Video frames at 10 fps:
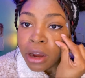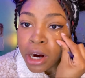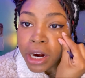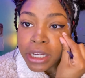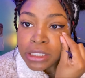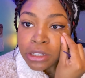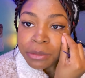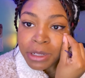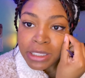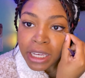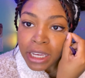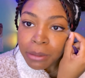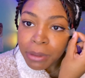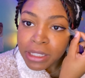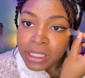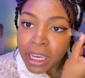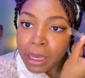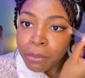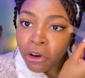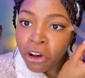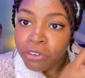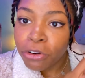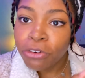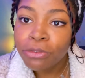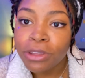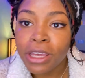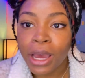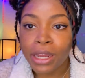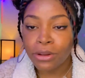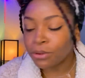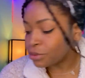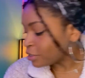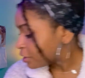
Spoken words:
right, so I'm gonna take my tape off. Hopefully I don't look